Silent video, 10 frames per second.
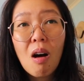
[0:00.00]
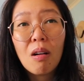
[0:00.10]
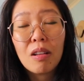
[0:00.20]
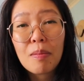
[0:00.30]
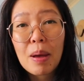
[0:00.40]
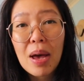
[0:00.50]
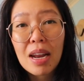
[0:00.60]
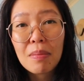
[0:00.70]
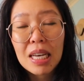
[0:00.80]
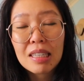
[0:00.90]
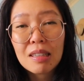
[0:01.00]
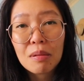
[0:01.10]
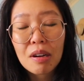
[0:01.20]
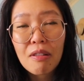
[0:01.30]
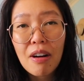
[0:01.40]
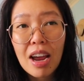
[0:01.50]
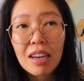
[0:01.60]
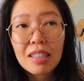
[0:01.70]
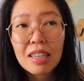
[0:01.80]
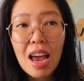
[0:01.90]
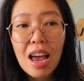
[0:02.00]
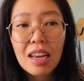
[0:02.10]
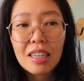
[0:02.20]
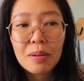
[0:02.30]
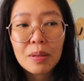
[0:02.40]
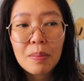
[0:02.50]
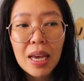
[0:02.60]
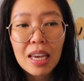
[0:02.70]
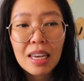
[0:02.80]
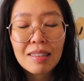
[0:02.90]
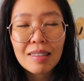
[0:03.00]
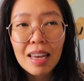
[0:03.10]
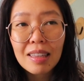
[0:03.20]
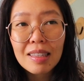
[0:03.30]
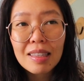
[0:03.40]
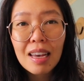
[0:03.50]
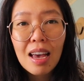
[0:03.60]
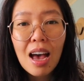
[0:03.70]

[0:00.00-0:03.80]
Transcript: all of my pattern pieces were correct and it was making sense.